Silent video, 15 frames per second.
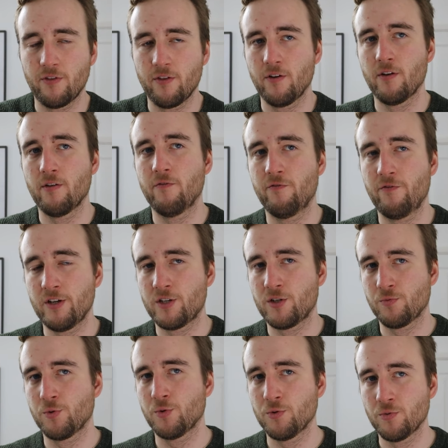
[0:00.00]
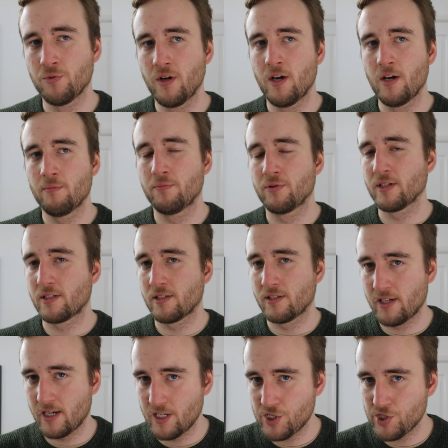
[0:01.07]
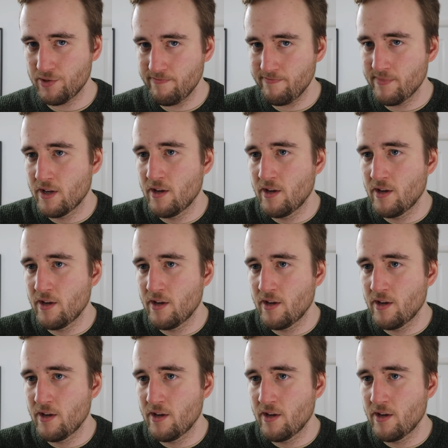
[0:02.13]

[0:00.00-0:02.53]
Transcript: the visual presentation